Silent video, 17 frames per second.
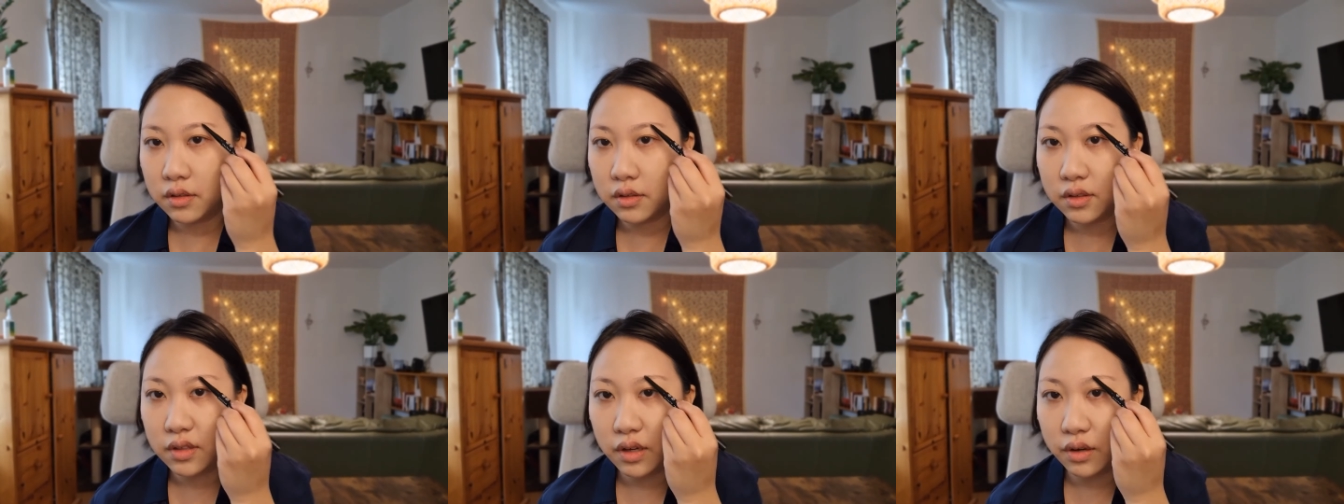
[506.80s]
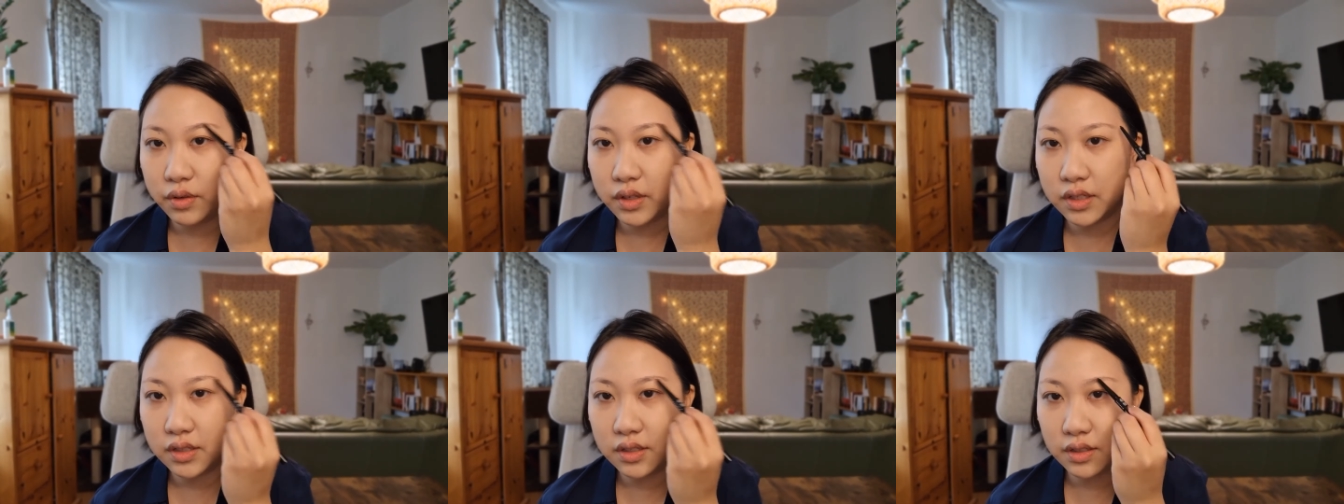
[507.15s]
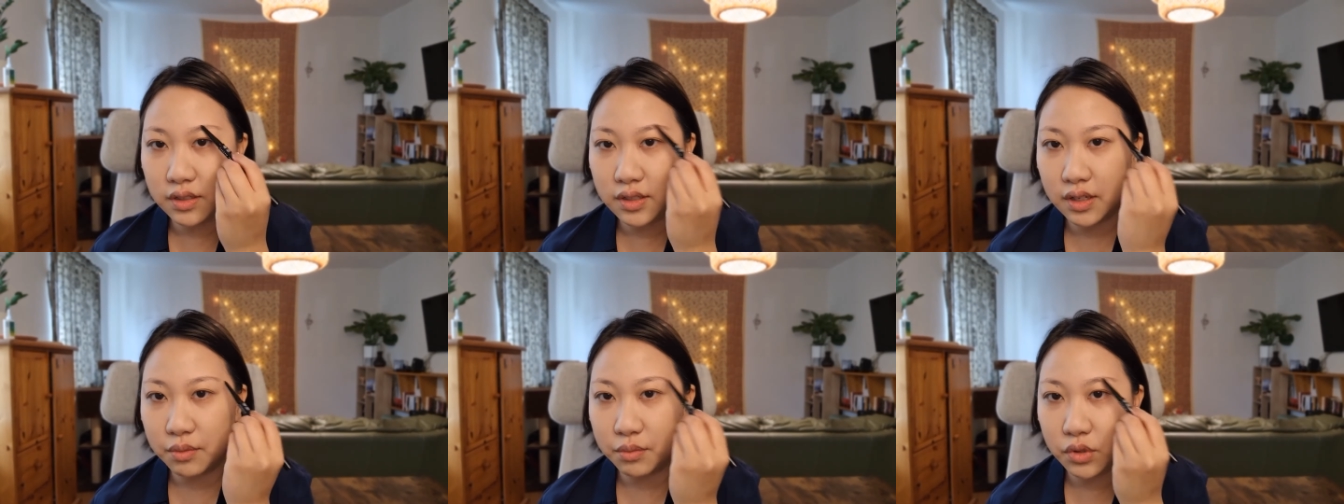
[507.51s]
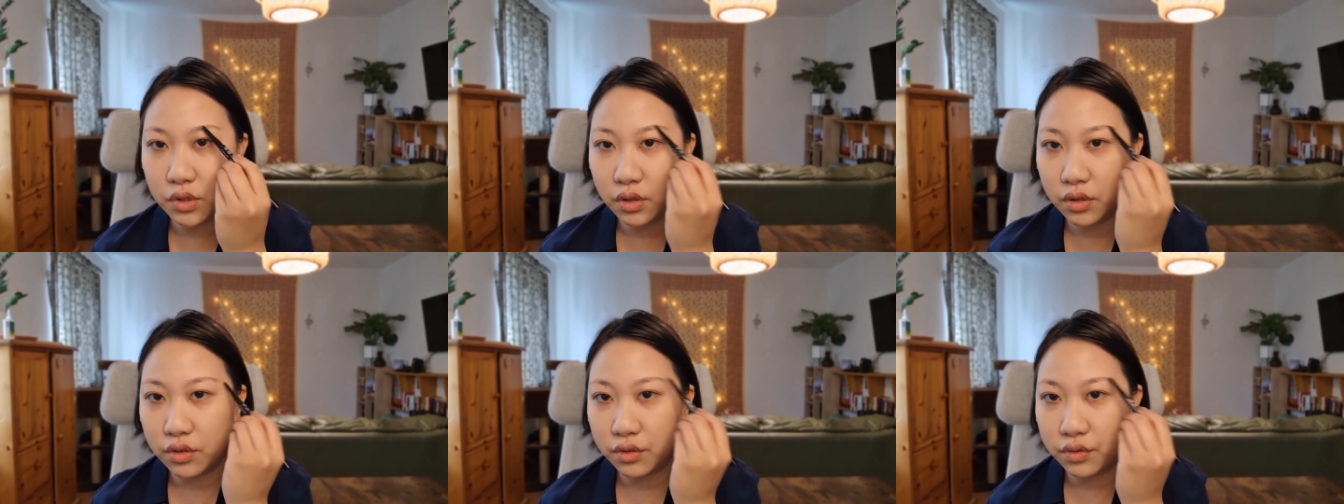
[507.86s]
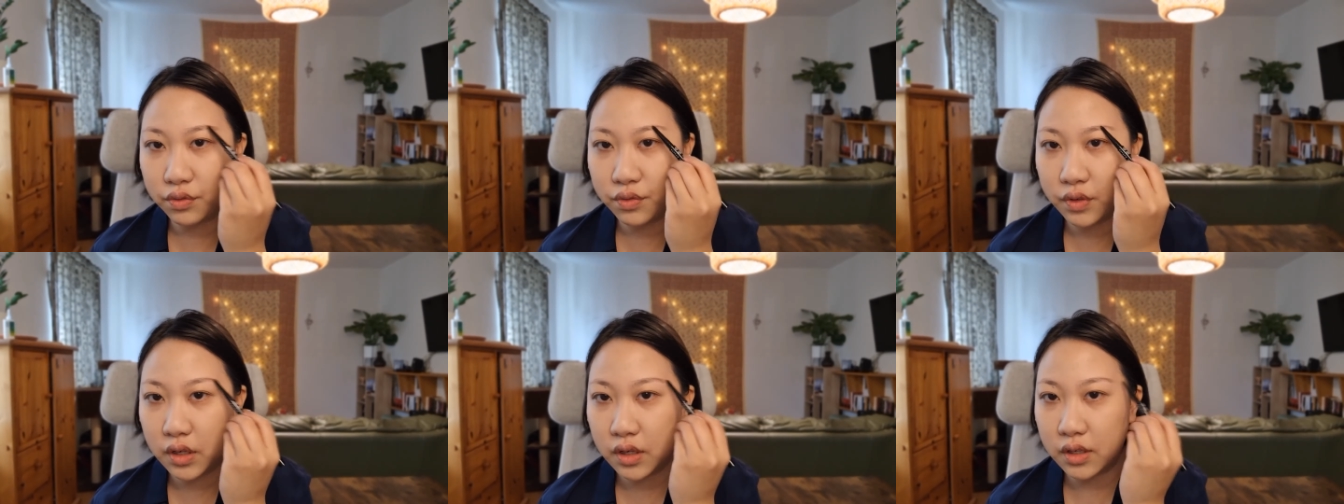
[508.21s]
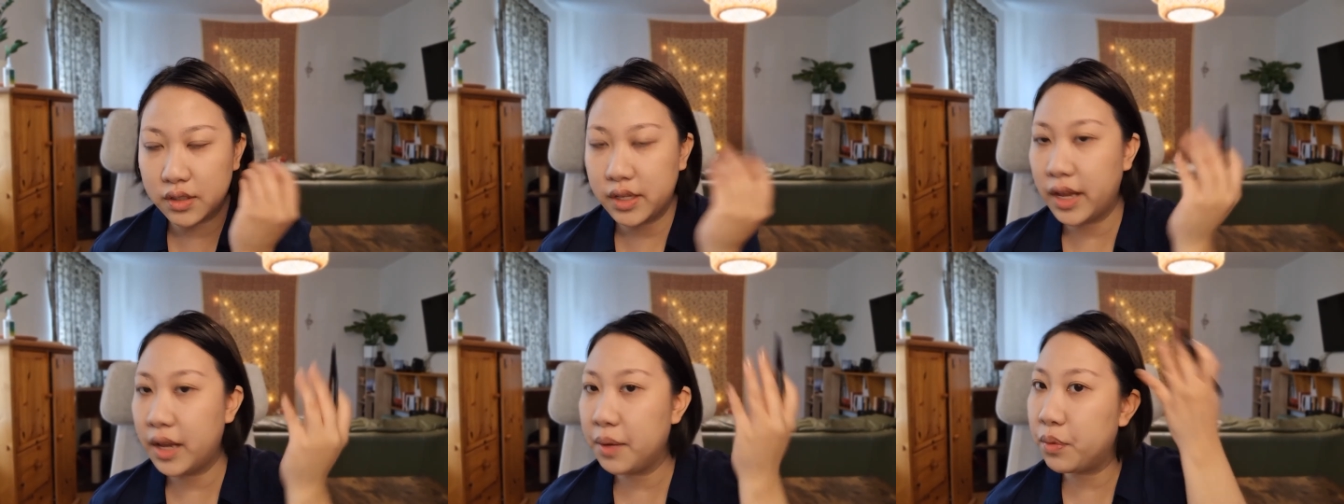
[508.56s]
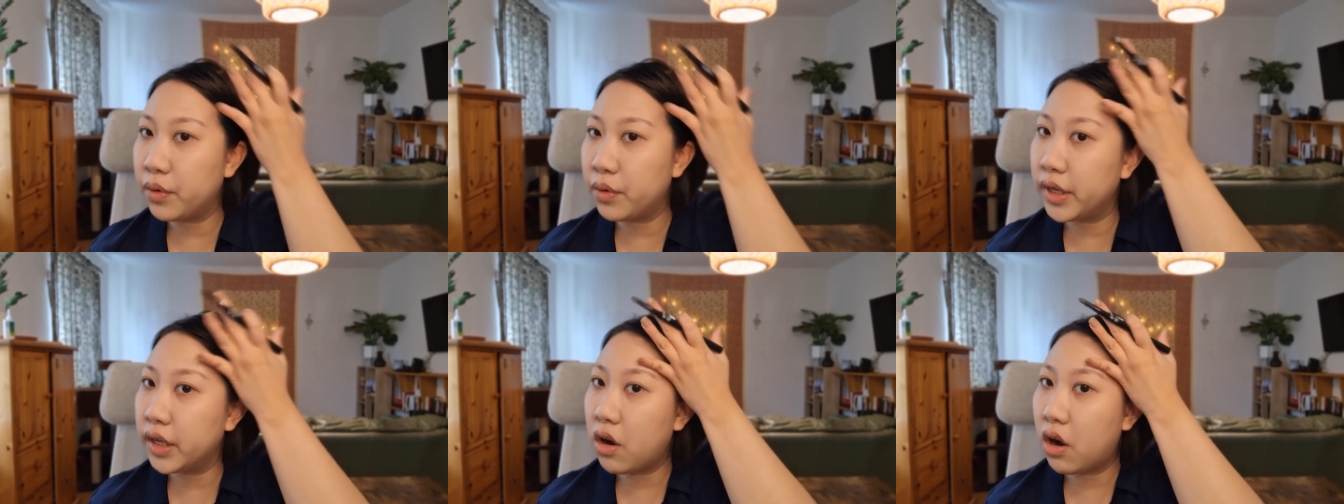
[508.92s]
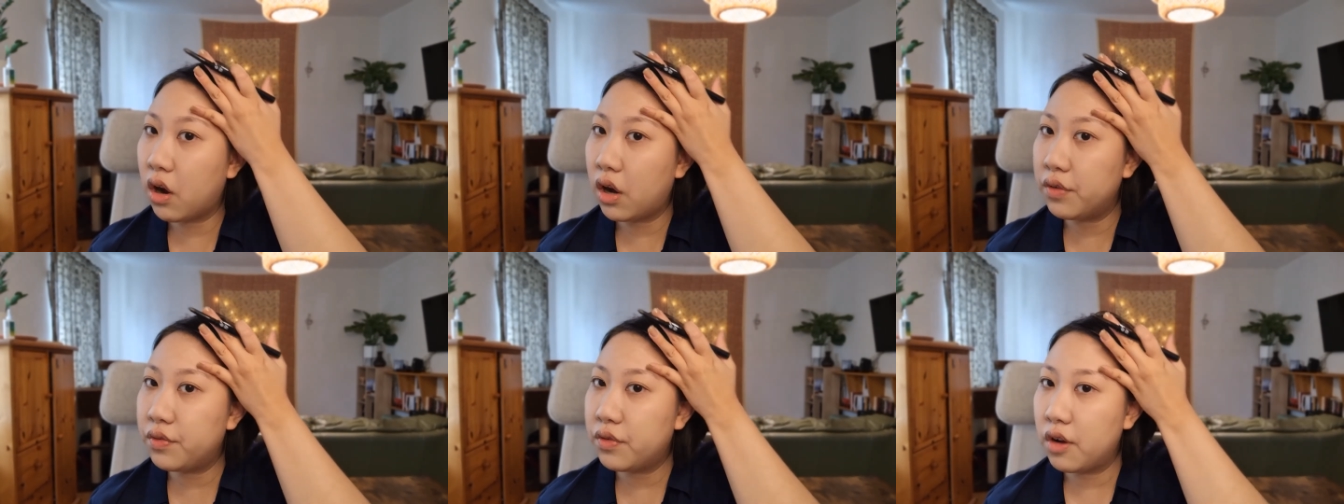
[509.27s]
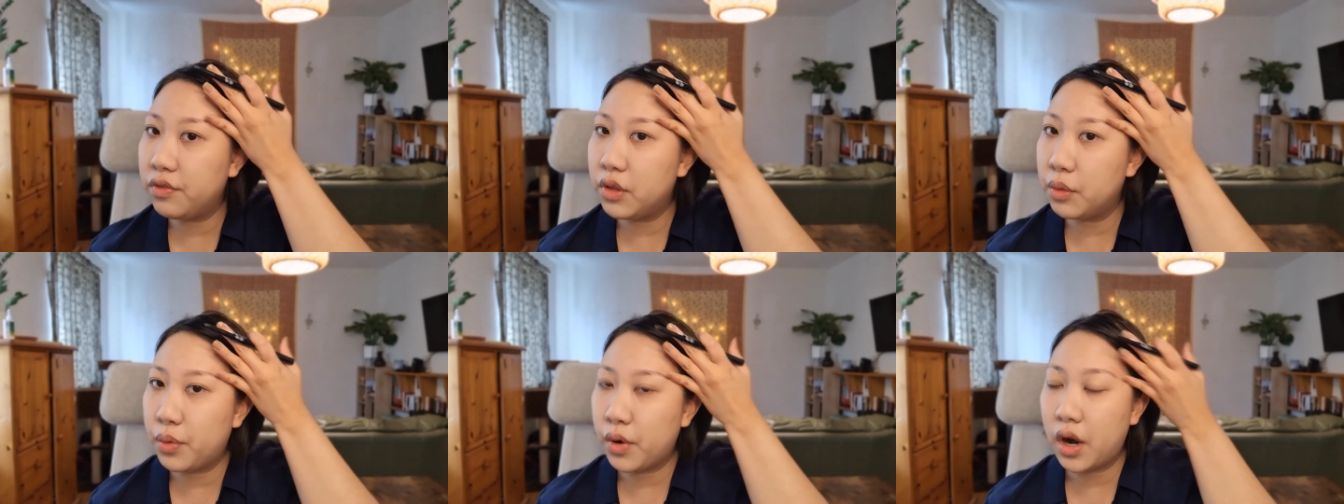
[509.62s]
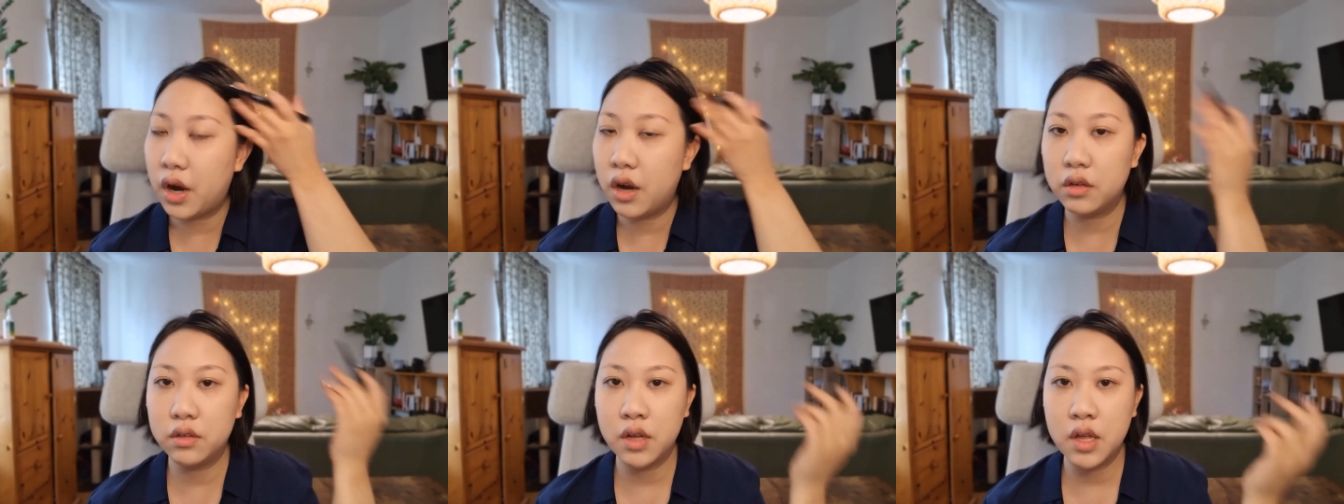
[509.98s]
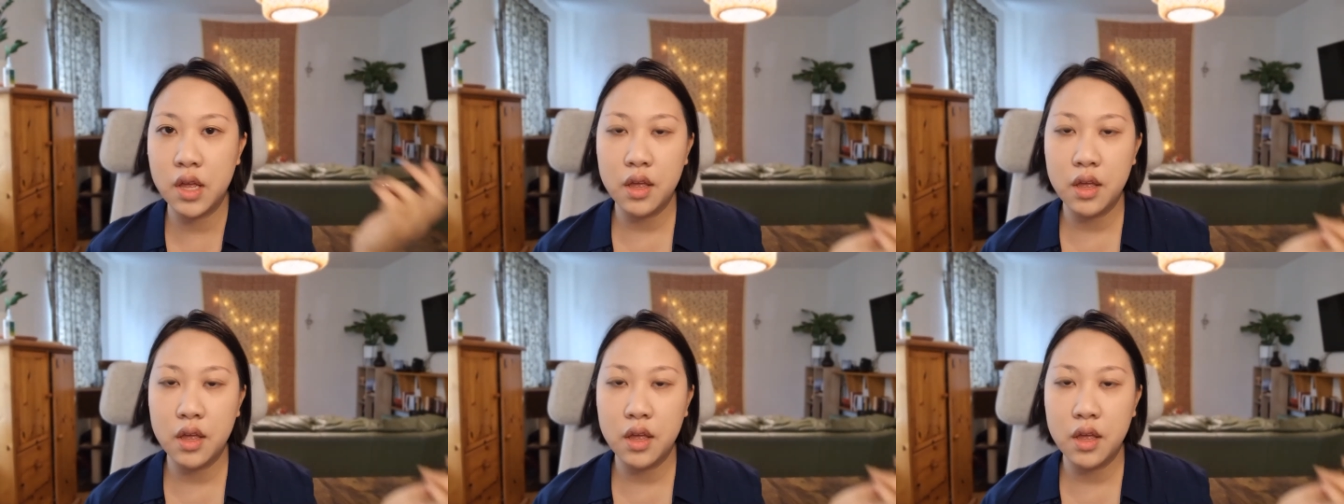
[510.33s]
There is some sort of tapering off of the brow,